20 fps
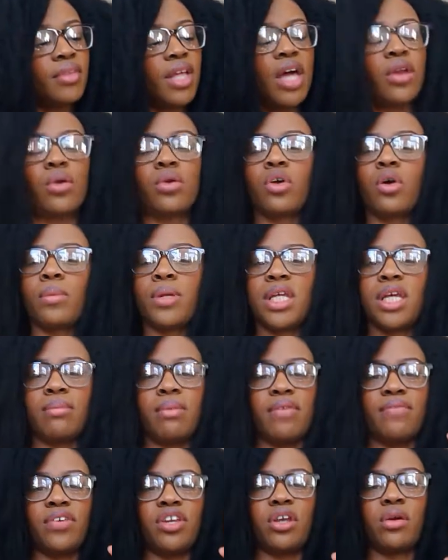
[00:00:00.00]
I know normally in
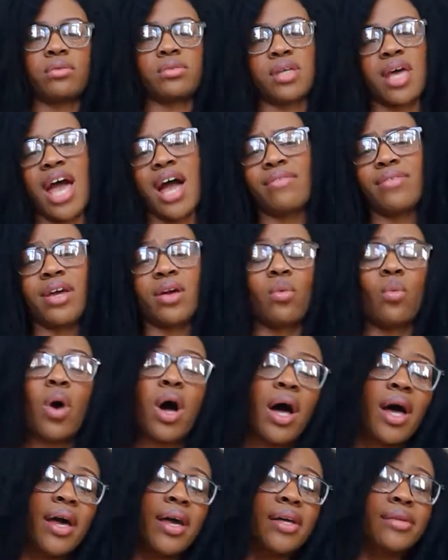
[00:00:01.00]
my videos I have like
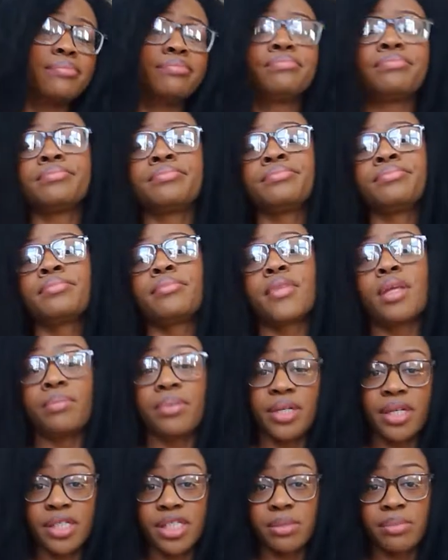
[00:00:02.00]
wine,
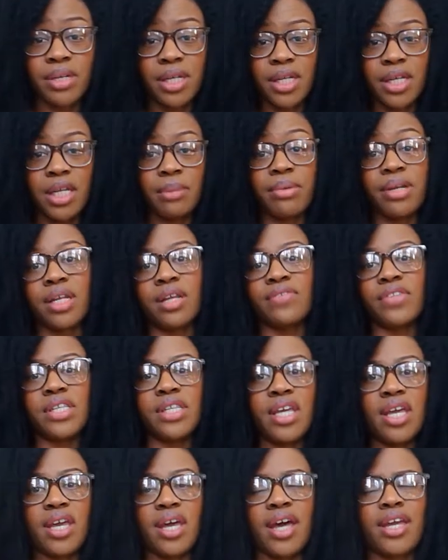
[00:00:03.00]
but it's in the middle of the day.